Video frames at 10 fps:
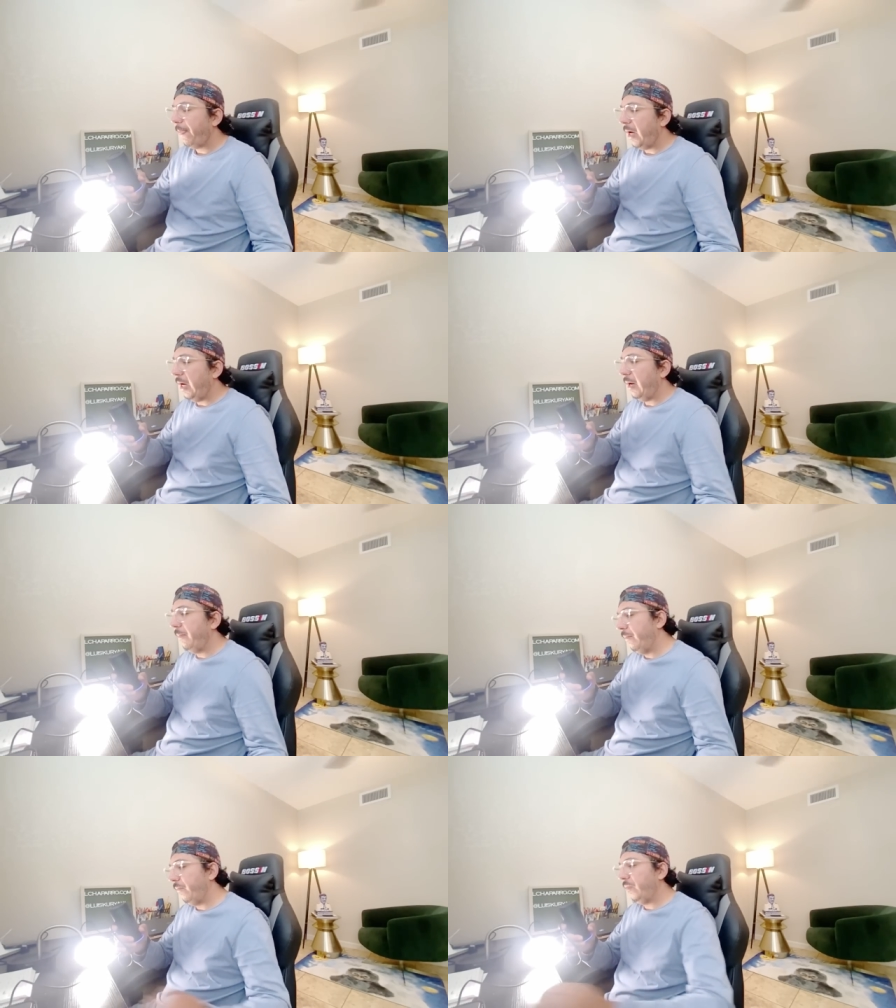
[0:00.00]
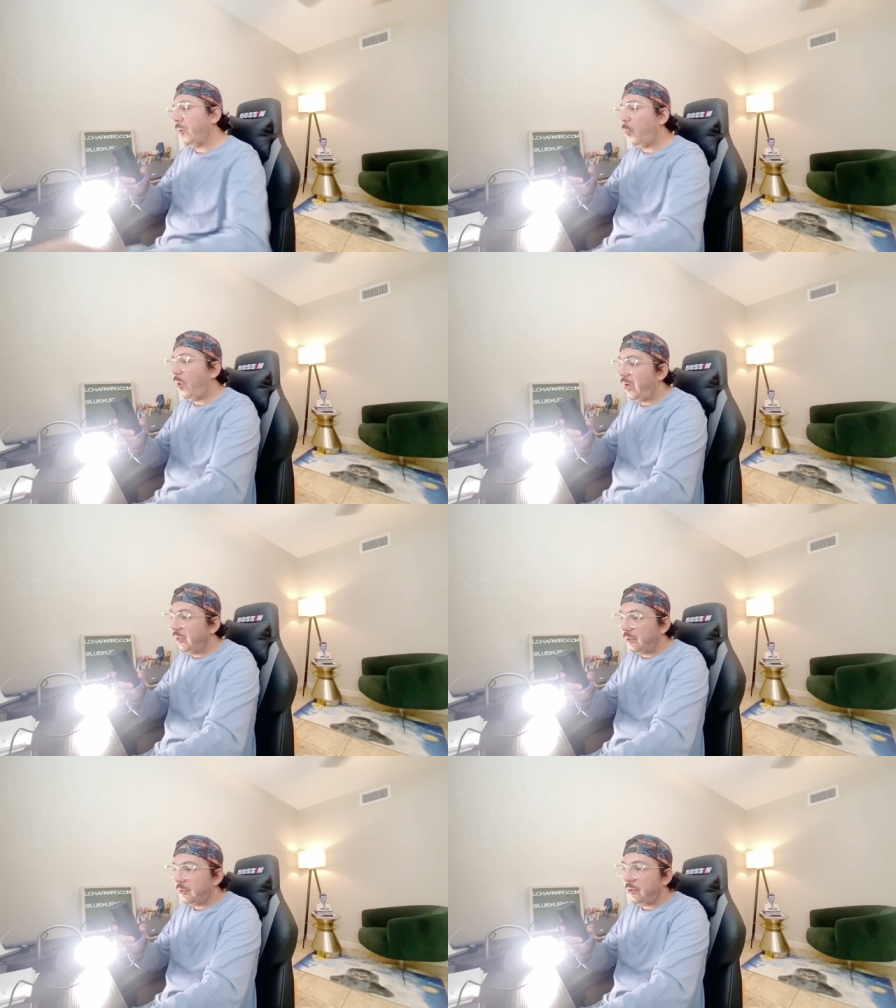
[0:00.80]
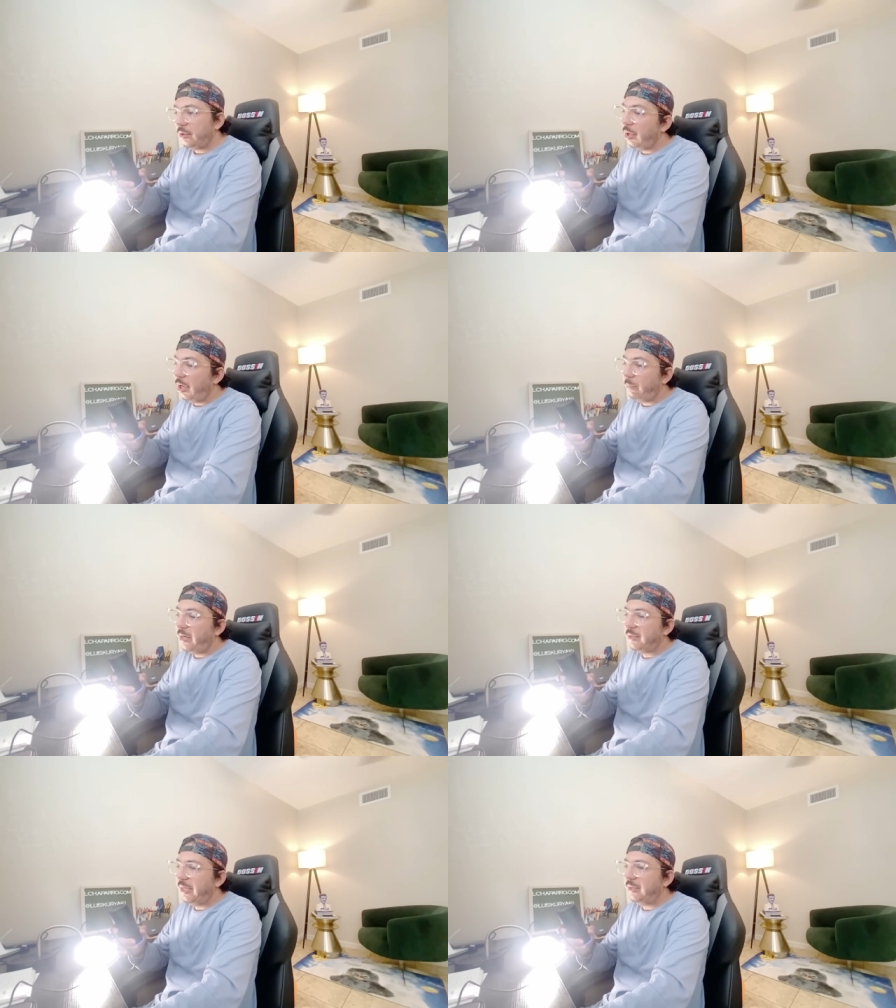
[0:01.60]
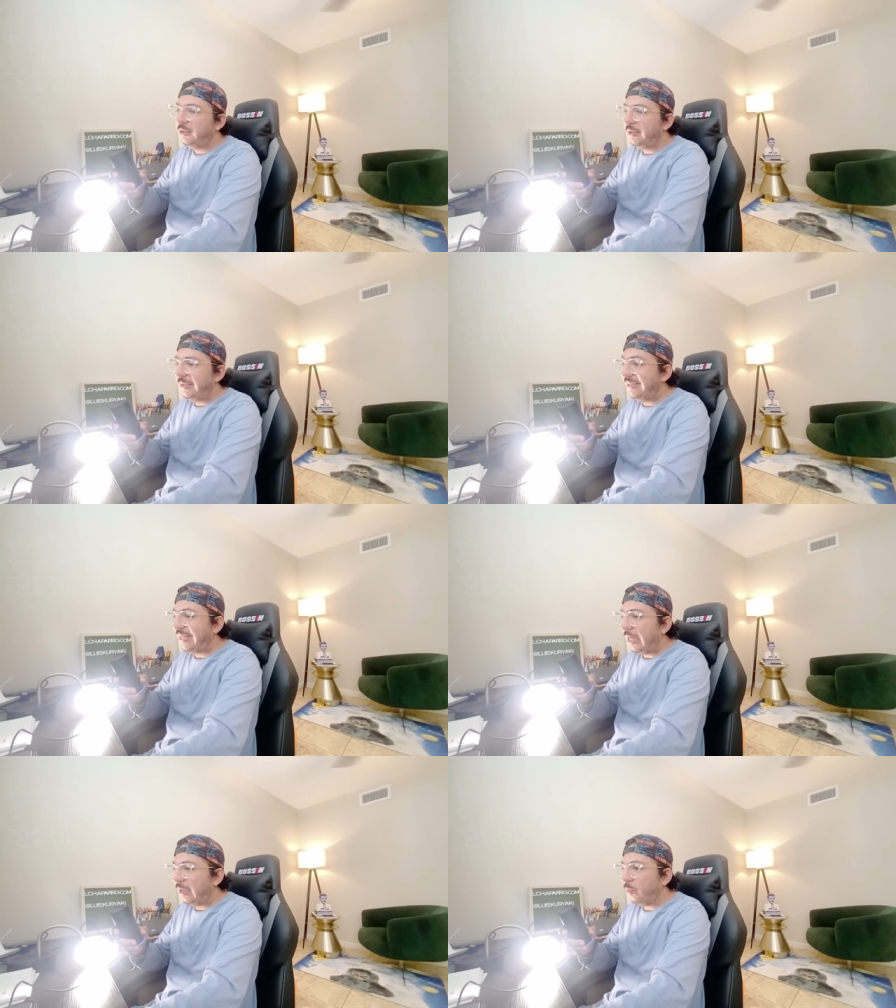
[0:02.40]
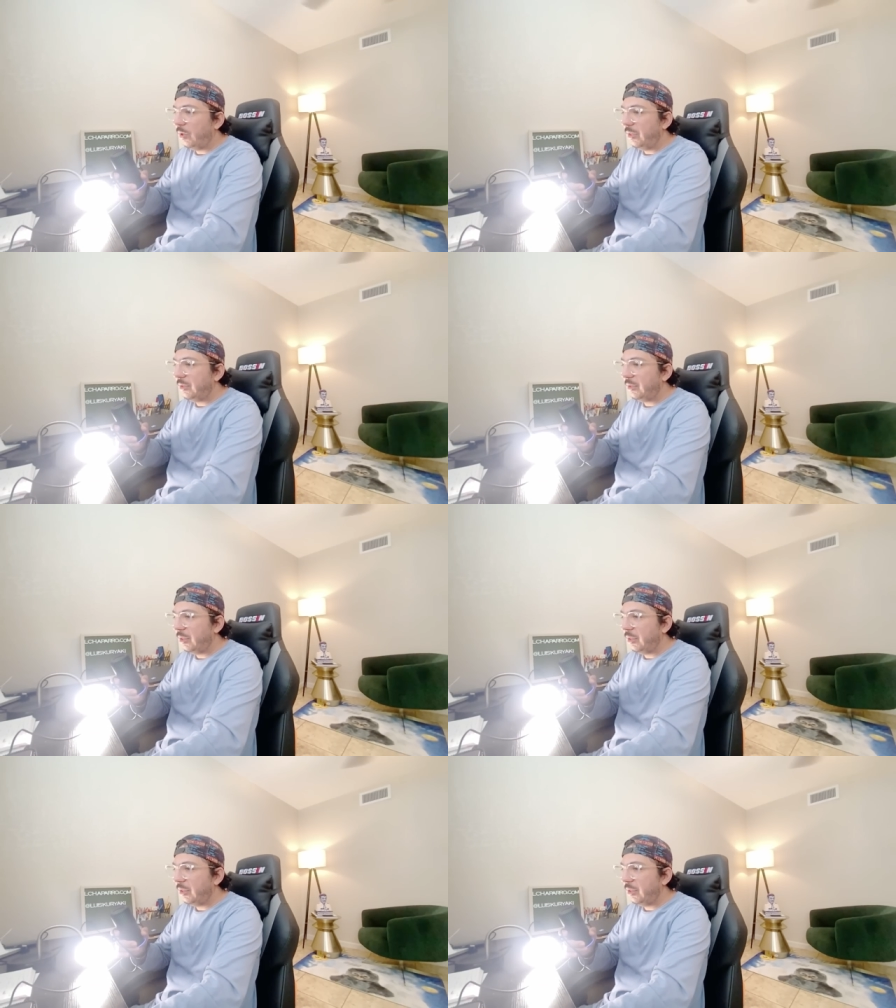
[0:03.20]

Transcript: Um, the one that got my attention is that one, because